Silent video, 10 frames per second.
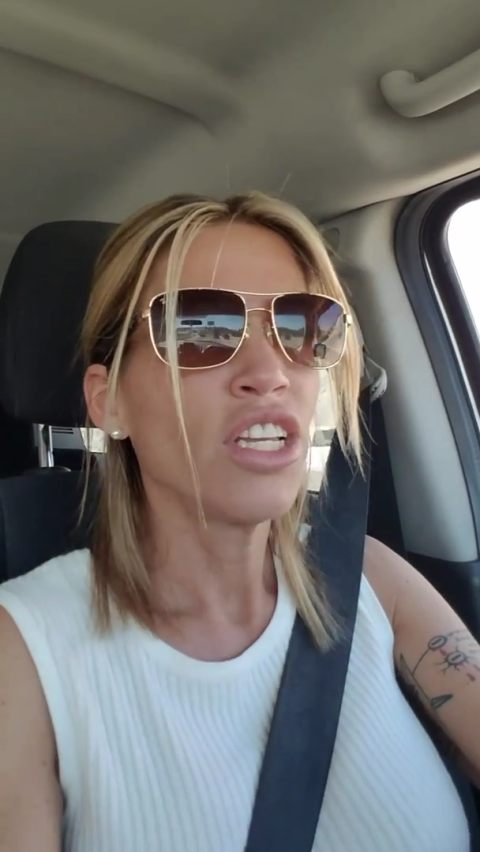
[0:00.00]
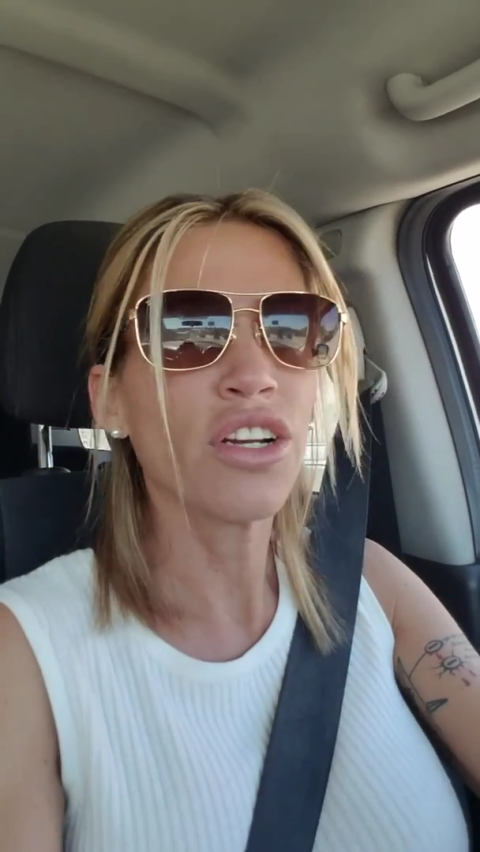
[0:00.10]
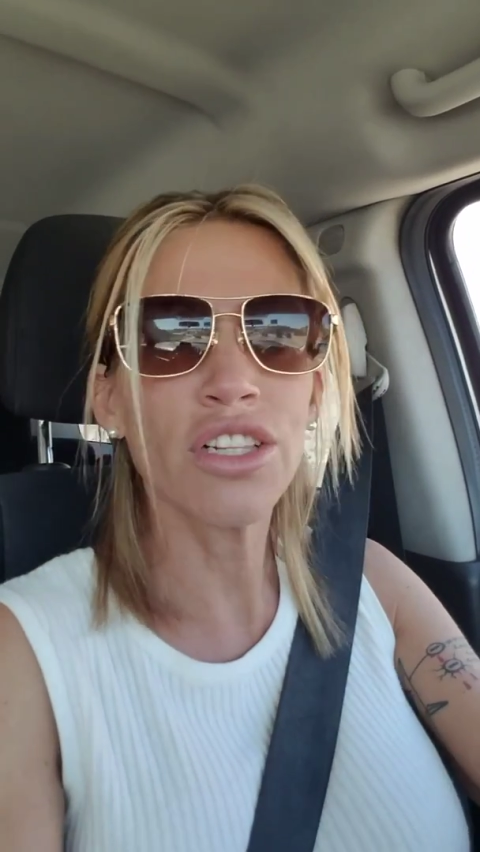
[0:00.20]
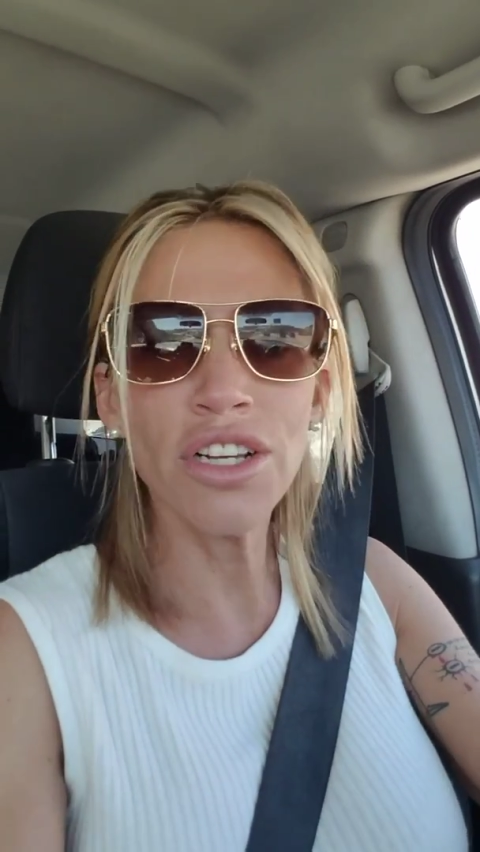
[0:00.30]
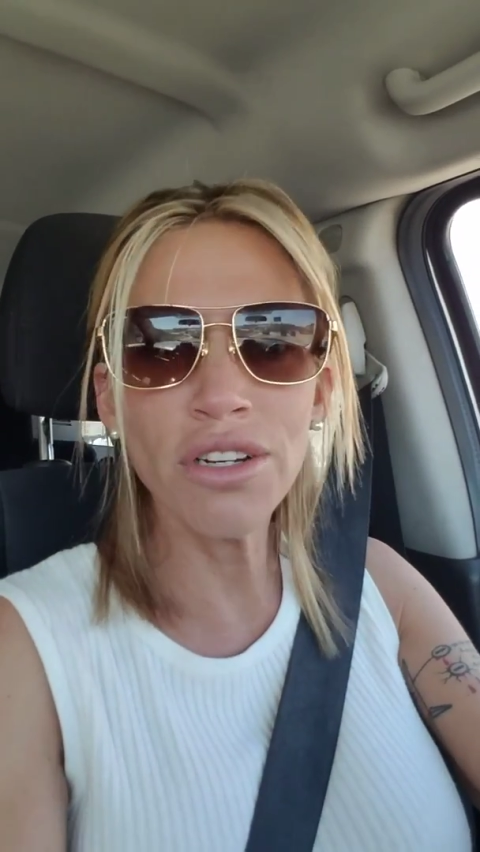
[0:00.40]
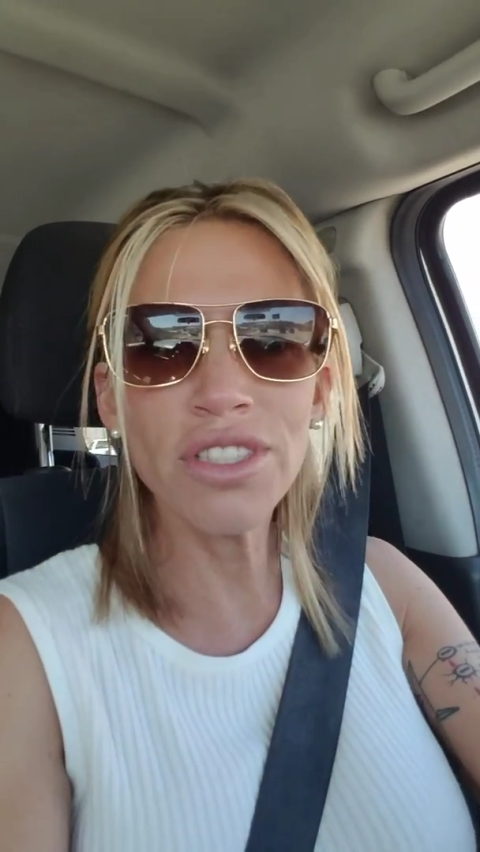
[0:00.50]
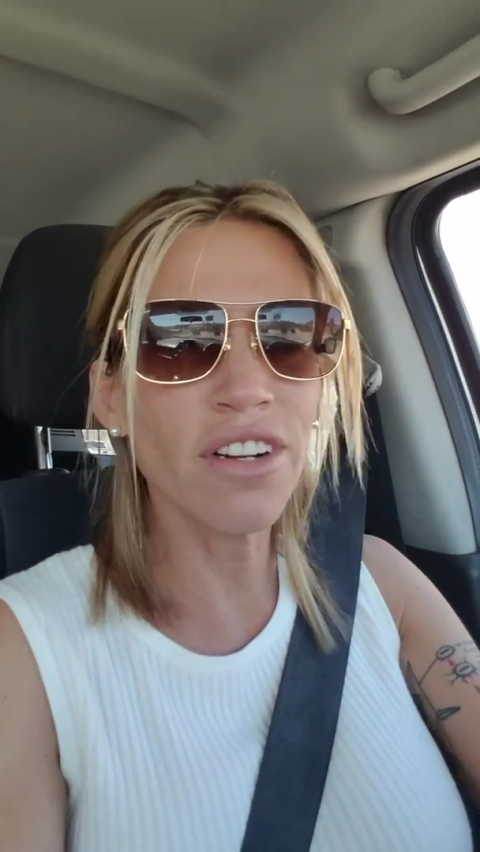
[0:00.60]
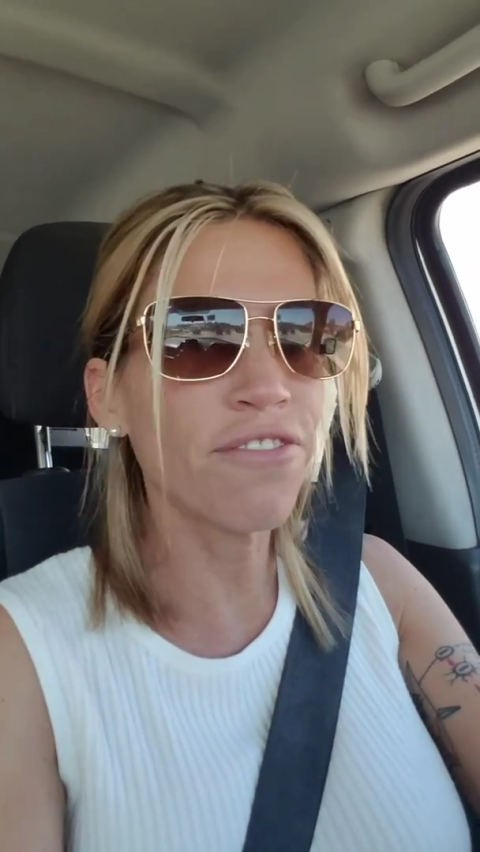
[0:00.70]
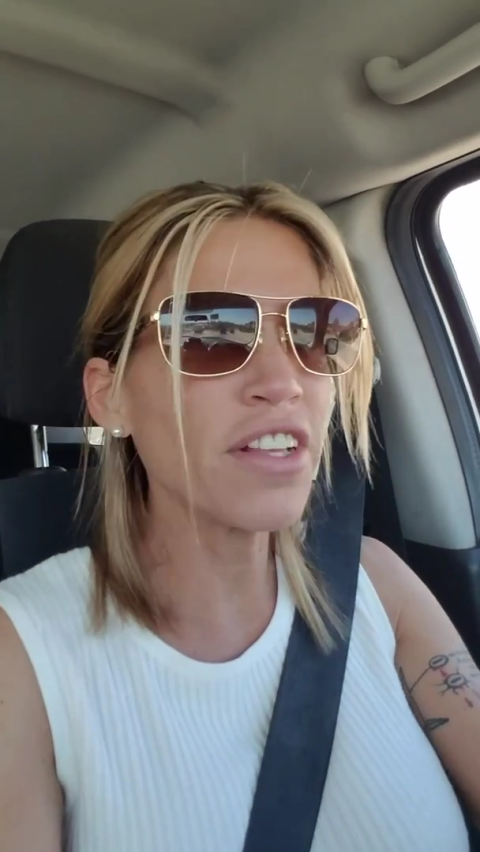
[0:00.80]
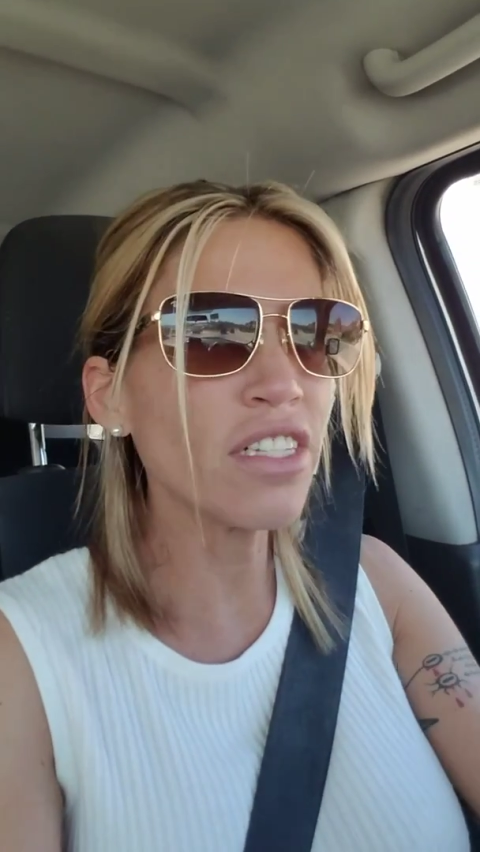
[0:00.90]
Your clothes
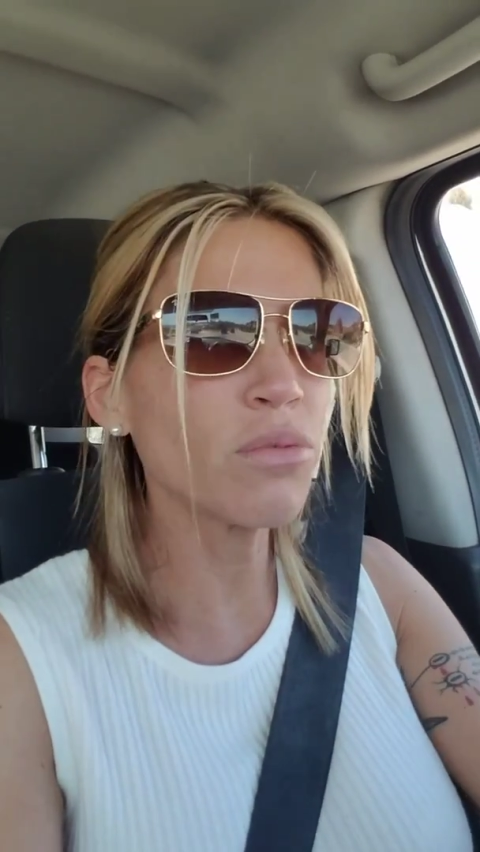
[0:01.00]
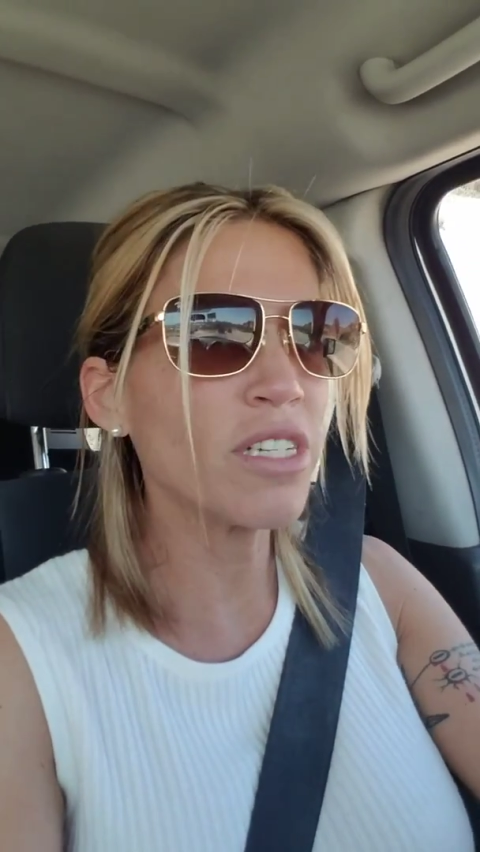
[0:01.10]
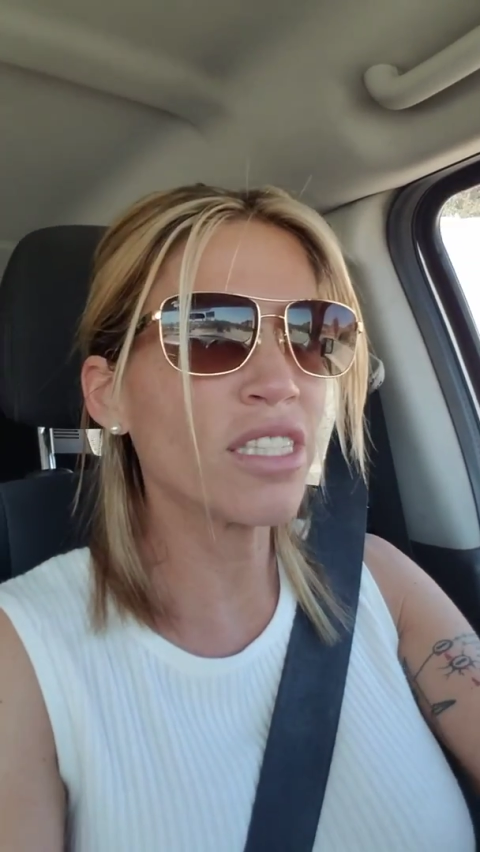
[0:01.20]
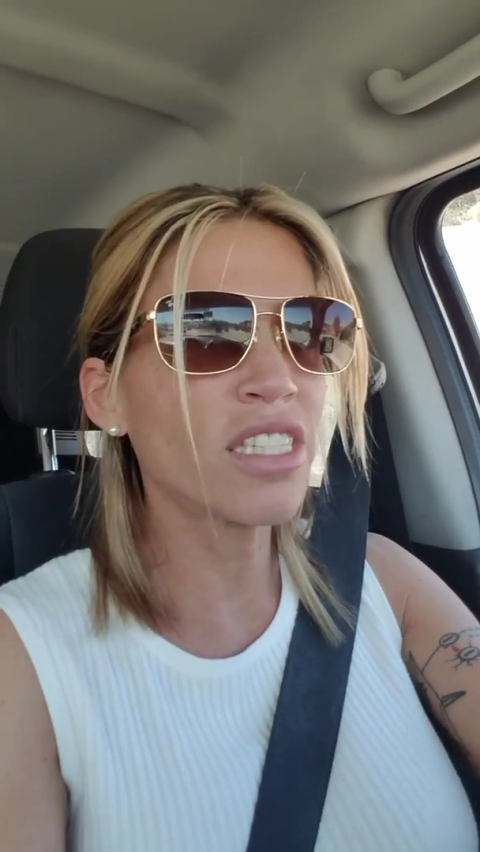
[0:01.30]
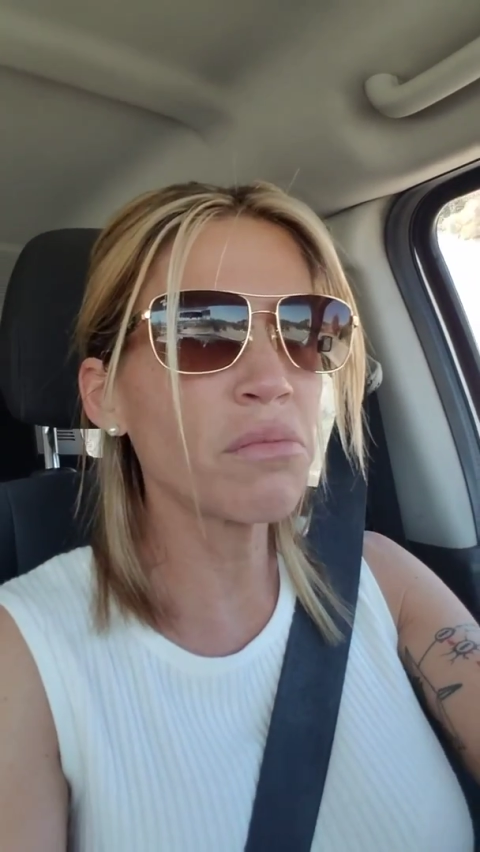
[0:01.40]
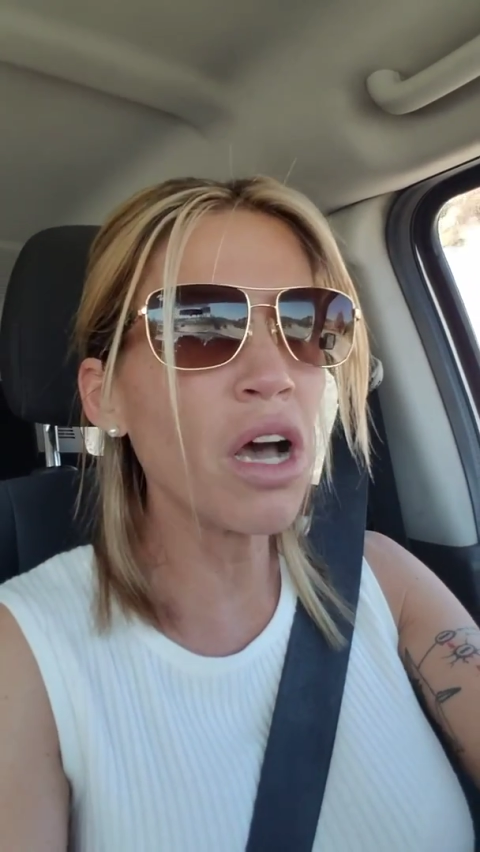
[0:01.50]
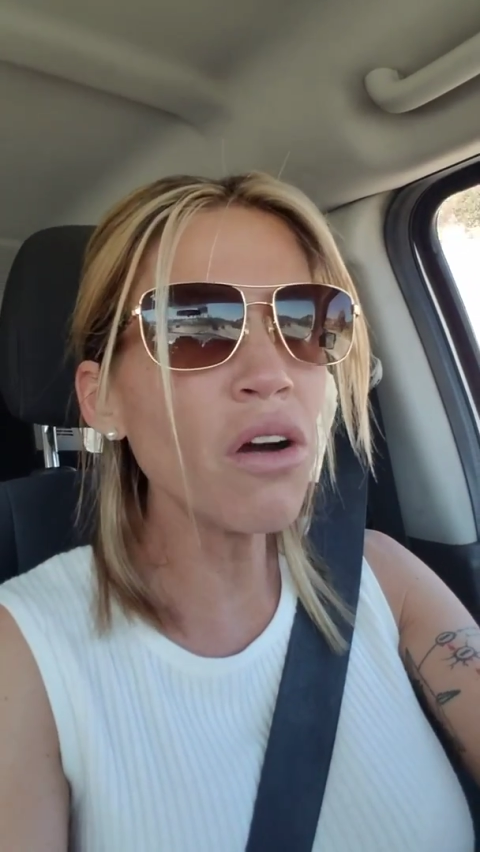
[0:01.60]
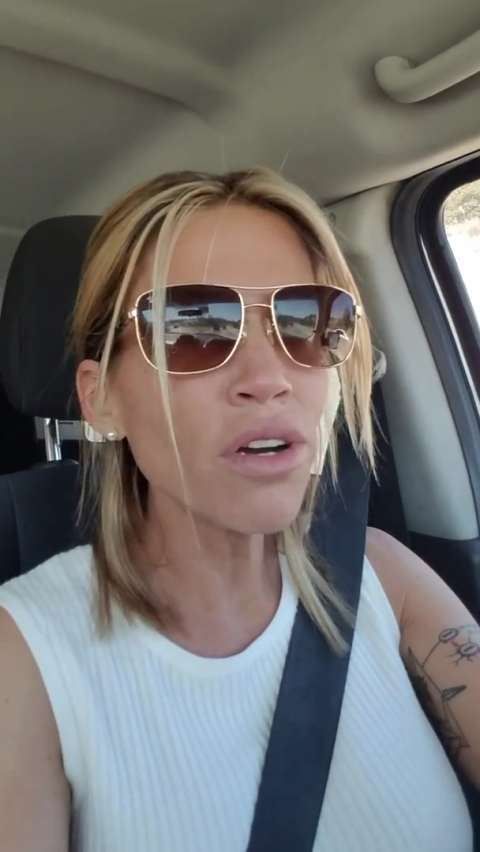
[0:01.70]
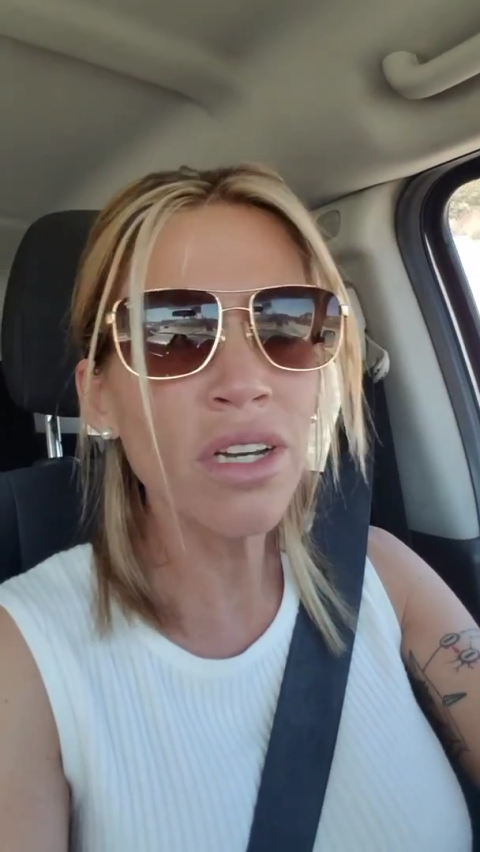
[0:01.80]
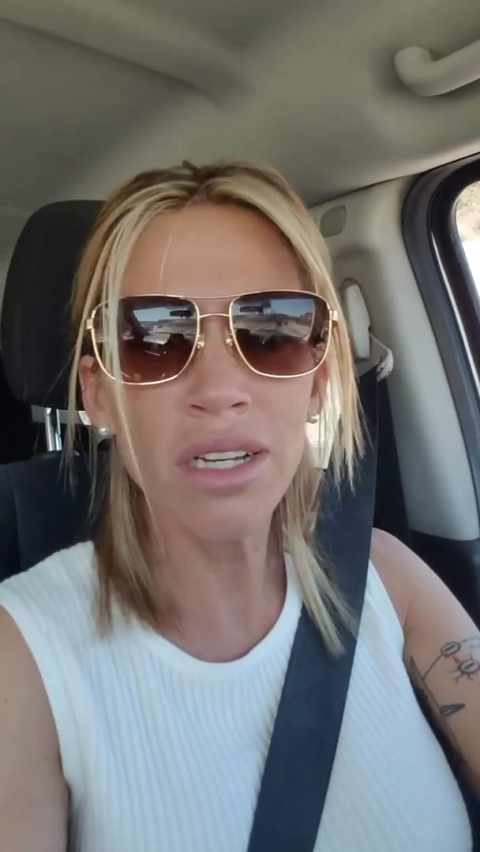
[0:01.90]
are filled with
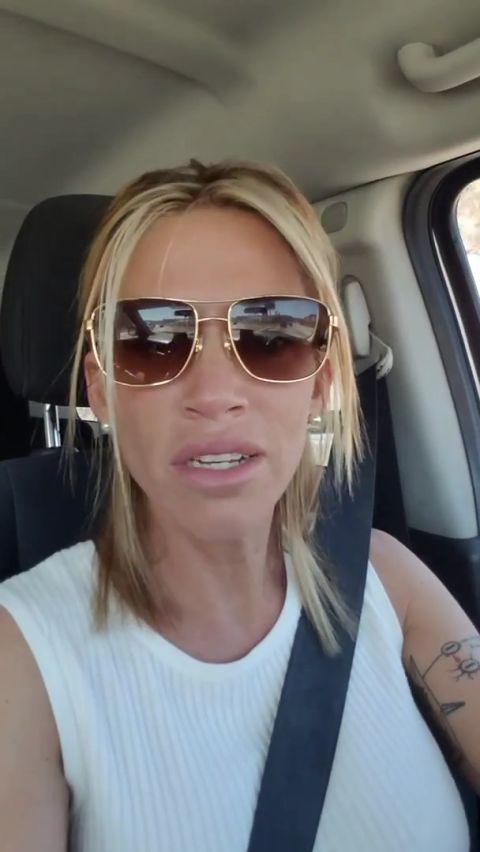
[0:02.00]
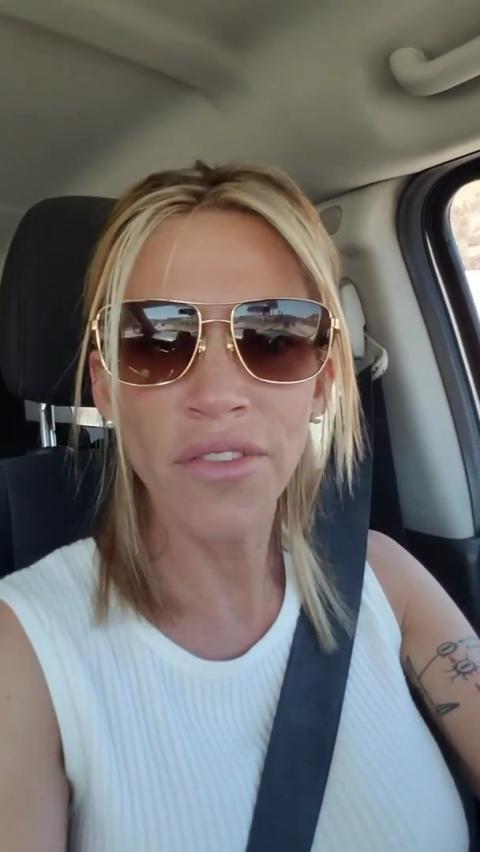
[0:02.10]
smoke.